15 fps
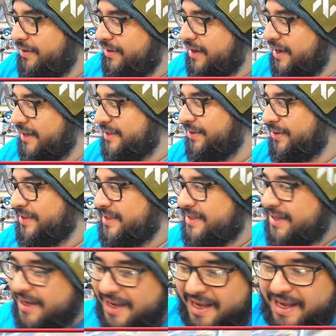Okay, so it's
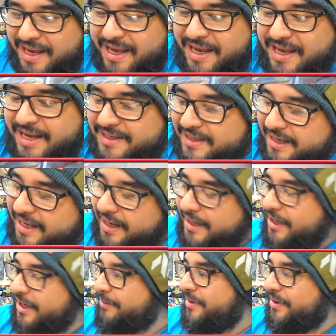getting a
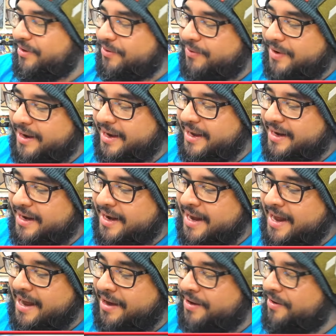little bit quiet
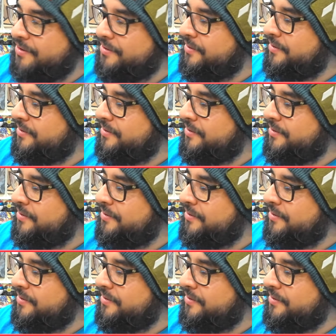now.